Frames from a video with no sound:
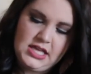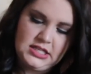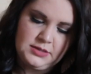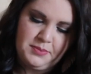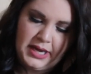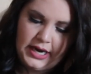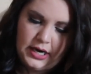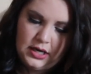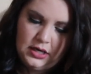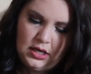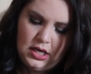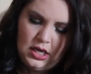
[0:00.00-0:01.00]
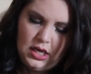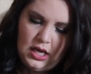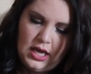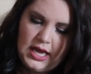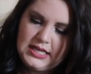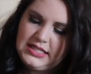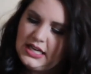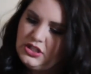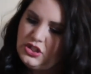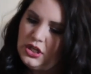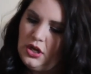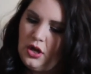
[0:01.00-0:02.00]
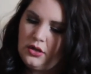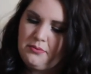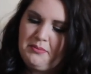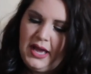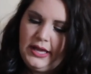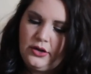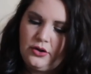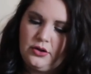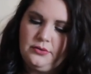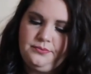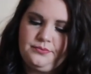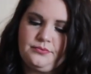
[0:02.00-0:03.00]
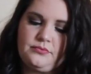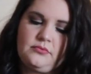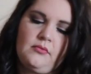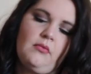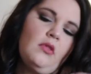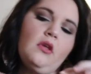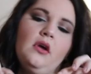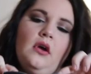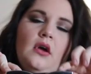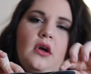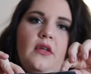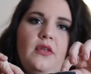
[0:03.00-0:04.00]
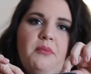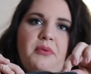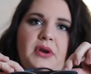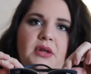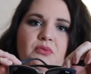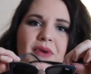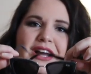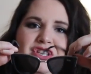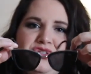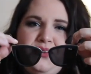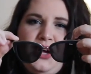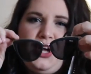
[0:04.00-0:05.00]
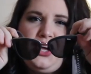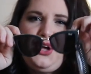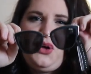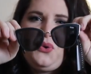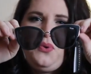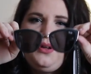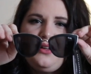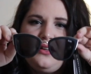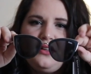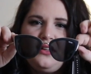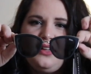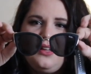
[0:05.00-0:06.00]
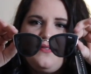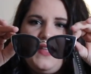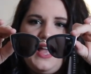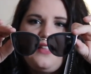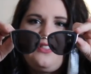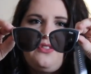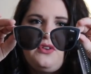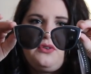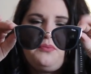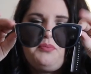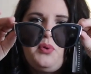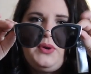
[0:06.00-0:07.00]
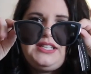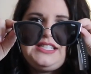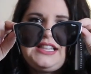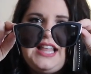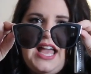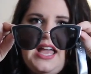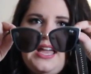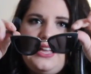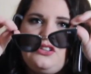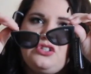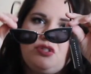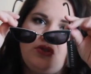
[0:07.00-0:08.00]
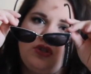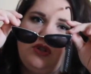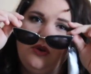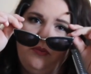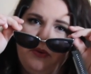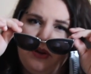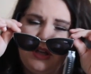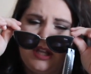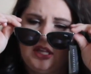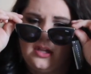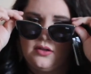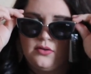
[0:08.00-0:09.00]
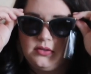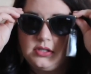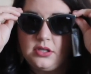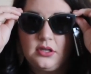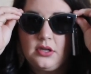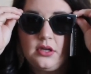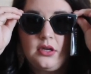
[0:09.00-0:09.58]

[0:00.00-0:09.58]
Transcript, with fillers: this pair is actually called My Girl. They're pretty retro. They got the little points at the end, just super cute.